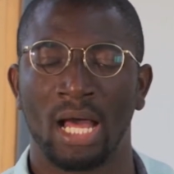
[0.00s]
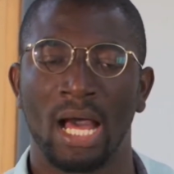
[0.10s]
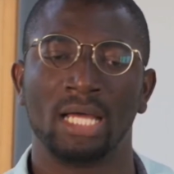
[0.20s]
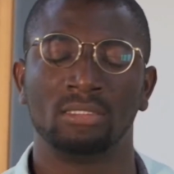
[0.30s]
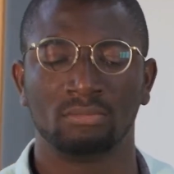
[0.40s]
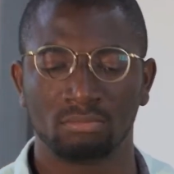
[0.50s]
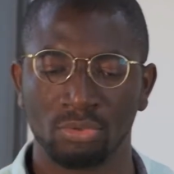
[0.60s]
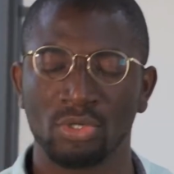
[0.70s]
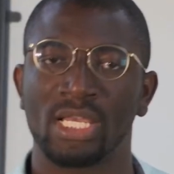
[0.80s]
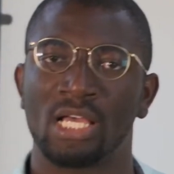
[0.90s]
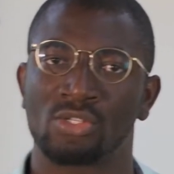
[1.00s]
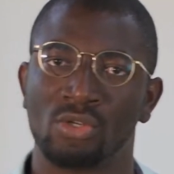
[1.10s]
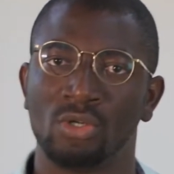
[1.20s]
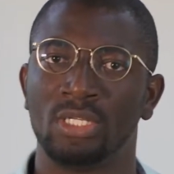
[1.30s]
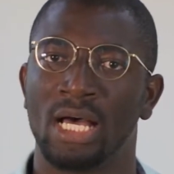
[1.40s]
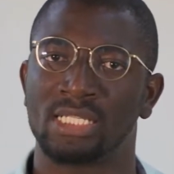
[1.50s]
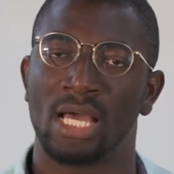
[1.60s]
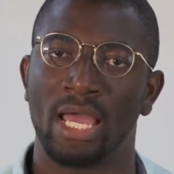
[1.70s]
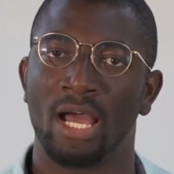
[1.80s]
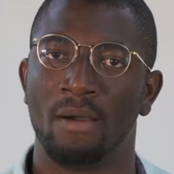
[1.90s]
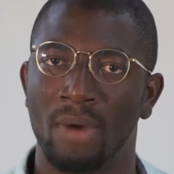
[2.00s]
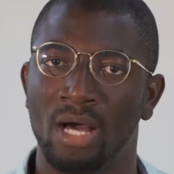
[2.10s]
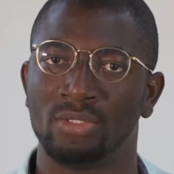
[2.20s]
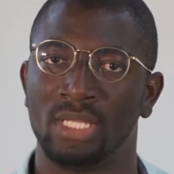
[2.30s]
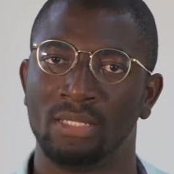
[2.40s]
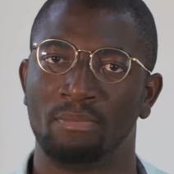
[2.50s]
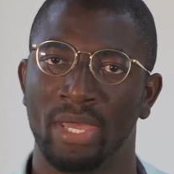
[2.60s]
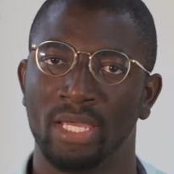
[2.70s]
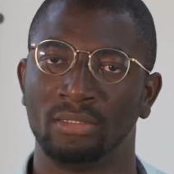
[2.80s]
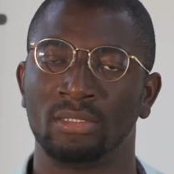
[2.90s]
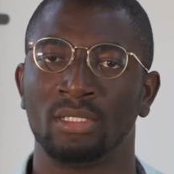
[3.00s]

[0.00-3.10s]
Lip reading: And books are sold at higher amount than pen.